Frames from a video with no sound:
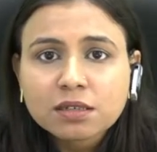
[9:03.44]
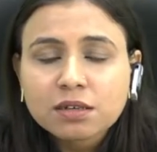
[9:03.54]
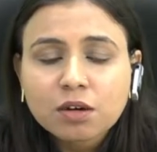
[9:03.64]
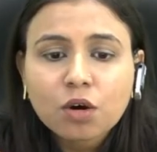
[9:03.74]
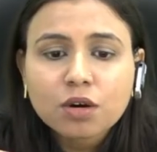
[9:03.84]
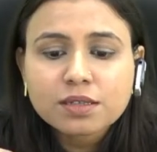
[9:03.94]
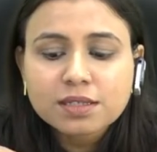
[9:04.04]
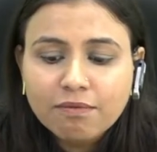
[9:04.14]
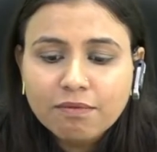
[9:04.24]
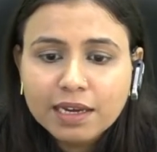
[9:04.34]
or
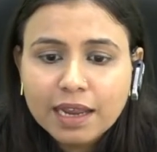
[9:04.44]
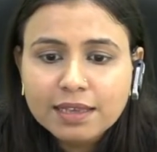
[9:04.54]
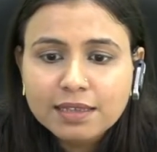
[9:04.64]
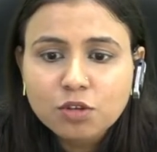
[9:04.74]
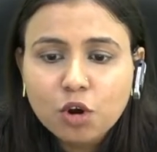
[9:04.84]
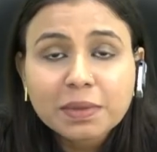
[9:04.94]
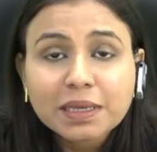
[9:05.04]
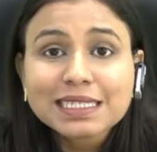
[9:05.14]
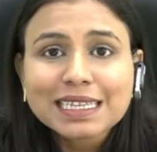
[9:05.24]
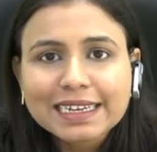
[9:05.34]
someone has not
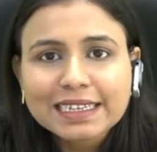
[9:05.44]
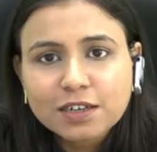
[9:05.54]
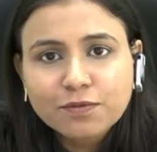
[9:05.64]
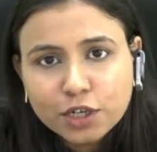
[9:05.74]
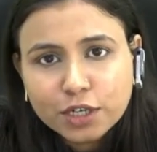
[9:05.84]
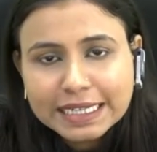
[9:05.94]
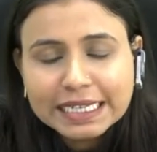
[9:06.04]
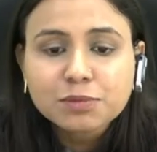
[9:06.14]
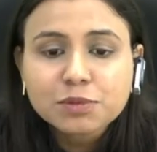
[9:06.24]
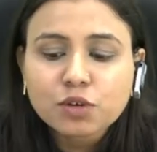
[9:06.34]
been selected for a
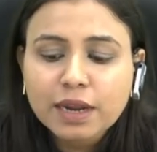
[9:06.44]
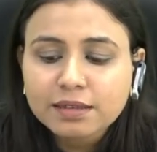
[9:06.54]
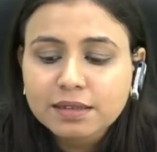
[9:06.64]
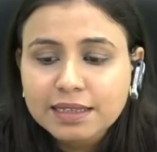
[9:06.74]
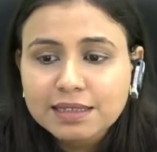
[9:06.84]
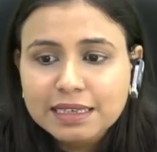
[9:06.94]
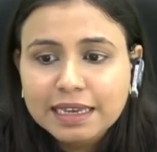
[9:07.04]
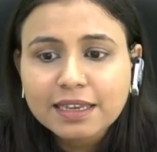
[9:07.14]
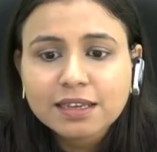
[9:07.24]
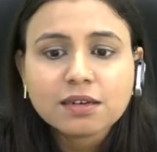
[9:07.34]
team. So rather than
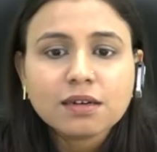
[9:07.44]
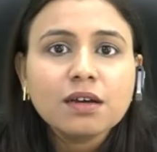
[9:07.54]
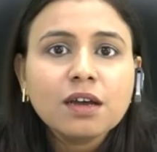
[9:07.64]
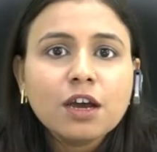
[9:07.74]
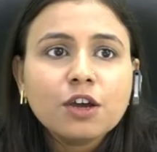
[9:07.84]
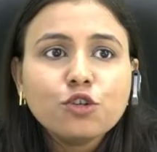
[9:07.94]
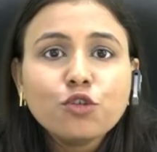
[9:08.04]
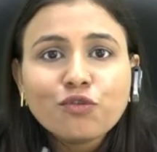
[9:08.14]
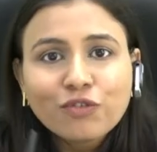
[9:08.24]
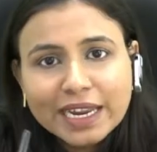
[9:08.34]
saying you
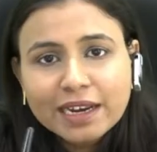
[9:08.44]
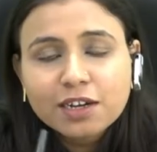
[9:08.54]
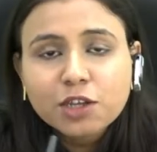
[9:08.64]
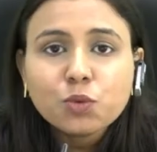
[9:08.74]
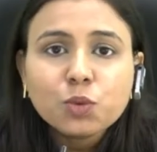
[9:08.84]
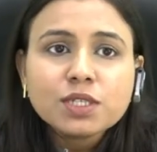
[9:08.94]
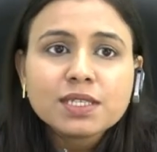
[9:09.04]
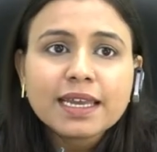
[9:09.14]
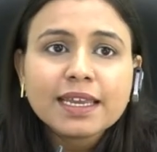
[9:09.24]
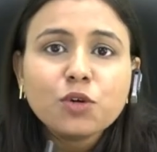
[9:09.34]
failed, you would
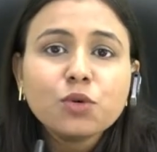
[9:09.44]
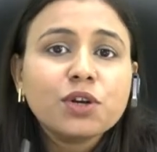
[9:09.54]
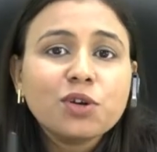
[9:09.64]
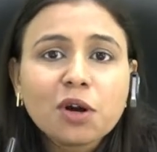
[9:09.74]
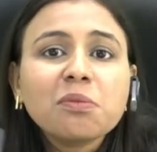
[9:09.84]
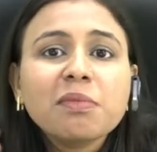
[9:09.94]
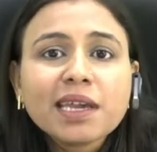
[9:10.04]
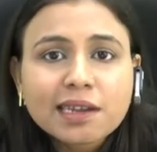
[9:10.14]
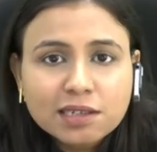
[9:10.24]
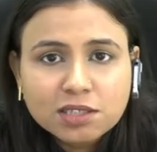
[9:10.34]
say you did not
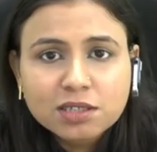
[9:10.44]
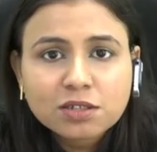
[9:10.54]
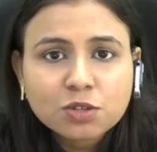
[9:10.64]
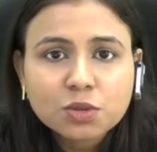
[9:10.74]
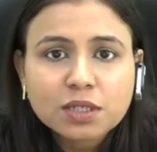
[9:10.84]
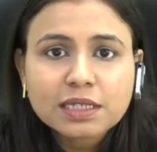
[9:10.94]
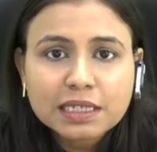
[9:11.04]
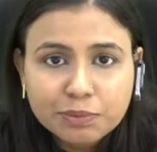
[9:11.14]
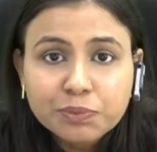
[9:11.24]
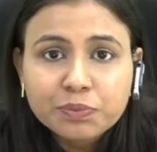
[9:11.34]
make it to the
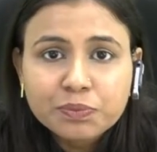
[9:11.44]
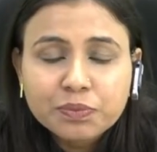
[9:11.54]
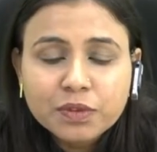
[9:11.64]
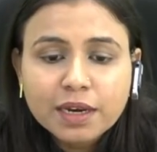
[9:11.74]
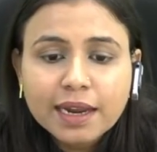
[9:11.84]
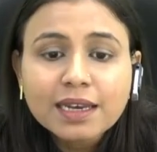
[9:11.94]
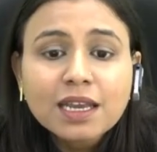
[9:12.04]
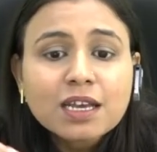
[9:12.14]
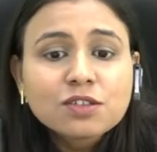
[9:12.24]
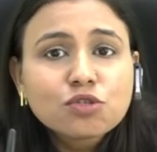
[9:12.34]
team, right?
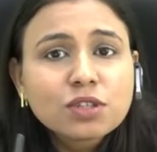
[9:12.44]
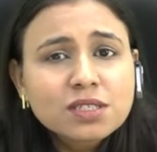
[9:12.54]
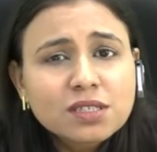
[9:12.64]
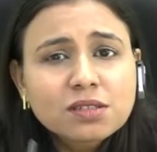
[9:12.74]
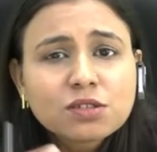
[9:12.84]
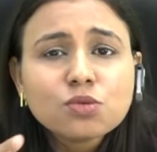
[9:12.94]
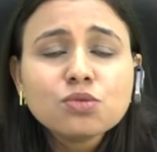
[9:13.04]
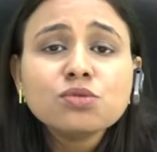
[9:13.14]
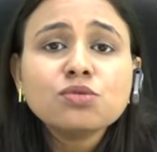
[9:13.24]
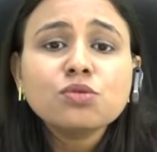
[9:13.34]
So this is
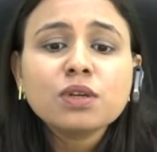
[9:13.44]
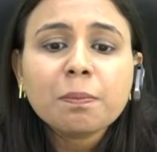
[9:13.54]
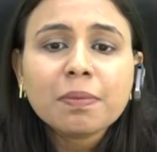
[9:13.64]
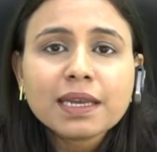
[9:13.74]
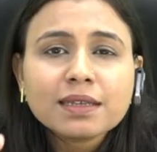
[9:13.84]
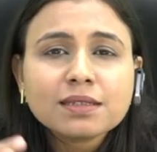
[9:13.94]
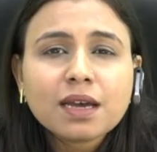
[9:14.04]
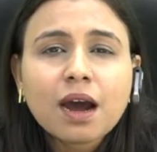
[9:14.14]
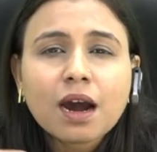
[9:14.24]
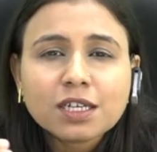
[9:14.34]
used to replace the
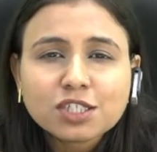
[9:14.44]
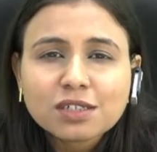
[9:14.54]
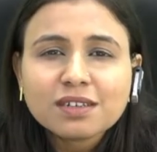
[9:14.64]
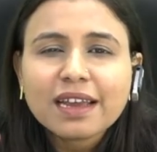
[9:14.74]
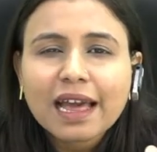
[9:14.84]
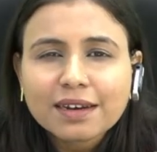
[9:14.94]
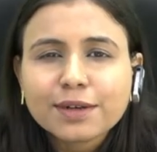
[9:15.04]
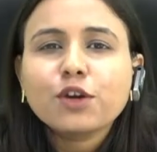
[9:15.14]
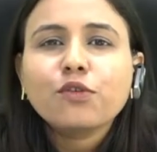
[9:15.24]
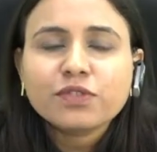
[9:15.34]
harsher
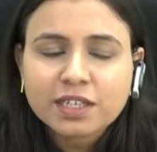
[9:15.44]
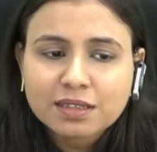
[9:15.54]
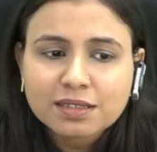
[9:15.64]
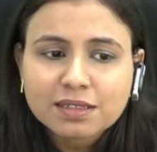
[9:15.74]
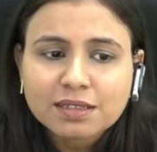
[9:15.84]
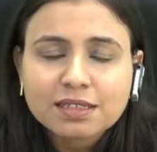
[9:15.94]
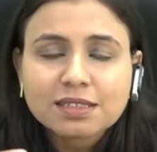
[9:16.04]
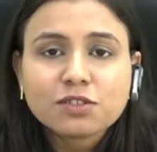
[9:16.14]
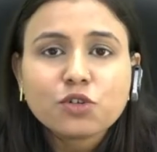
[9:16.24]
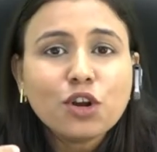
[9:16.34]
reality of things. This
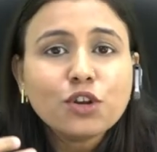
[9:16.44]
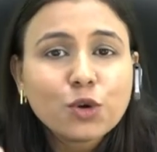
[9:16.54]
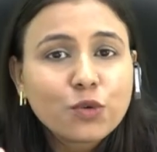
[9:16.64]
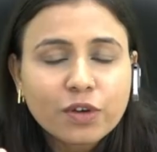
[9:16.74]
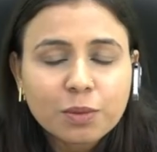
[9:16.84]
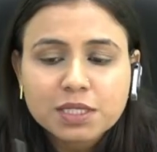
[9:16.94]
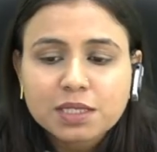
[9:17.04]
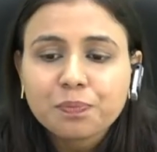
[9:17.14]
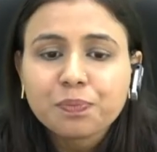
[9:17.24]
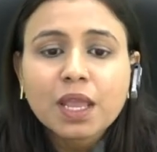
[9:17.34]
is called
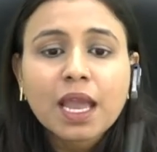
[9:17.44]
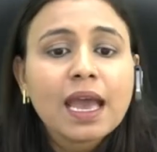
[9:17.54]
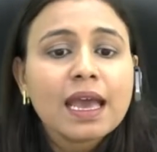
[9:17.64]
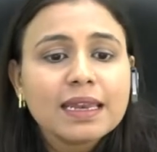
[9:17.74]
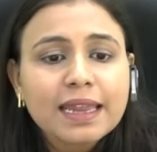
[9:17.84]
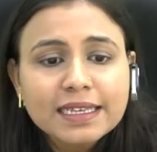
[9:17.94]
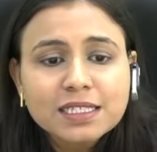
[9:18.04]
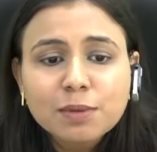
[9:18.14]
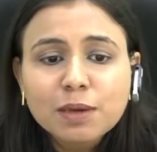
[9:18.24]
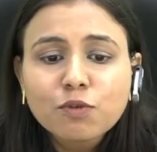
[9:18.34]
euphemism.
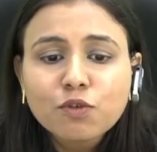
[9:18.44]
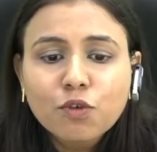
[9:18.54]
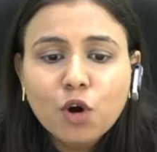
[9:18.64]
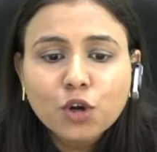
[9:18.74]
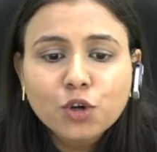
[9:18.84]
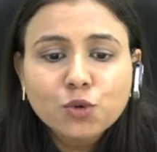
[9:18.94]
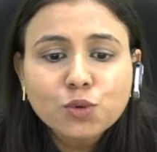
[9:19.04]
Next, we move on to